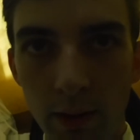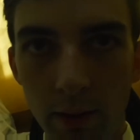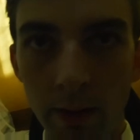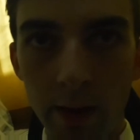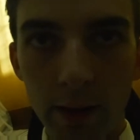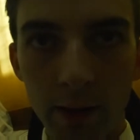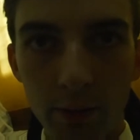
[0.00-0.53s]

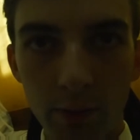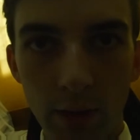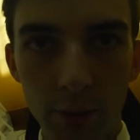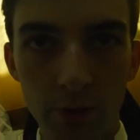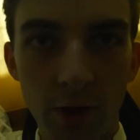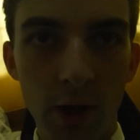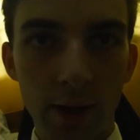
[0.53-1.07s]
thing because I
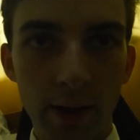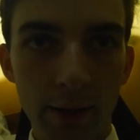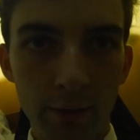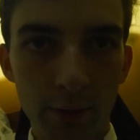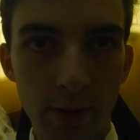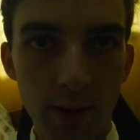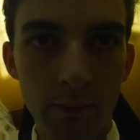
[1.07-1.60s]
was talking half the
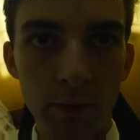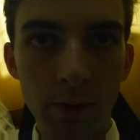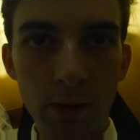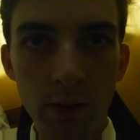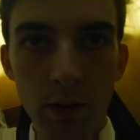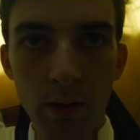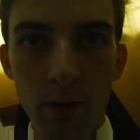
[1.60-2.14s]
time.
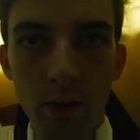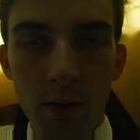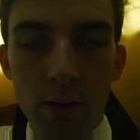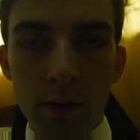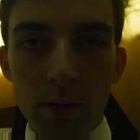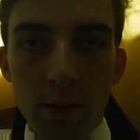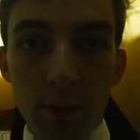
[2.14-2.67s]

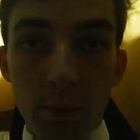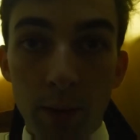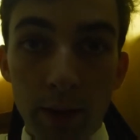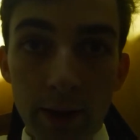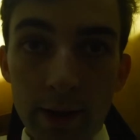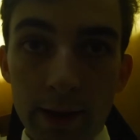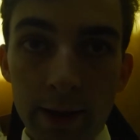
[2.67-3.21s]
But
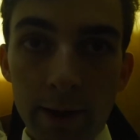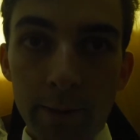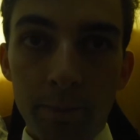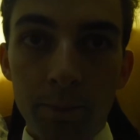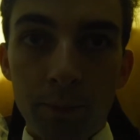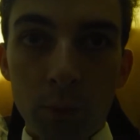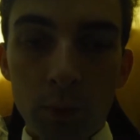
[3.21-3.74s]

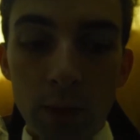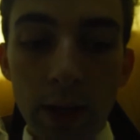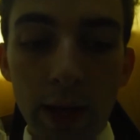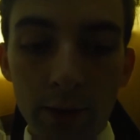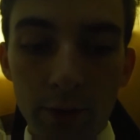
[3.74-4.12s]
yeah,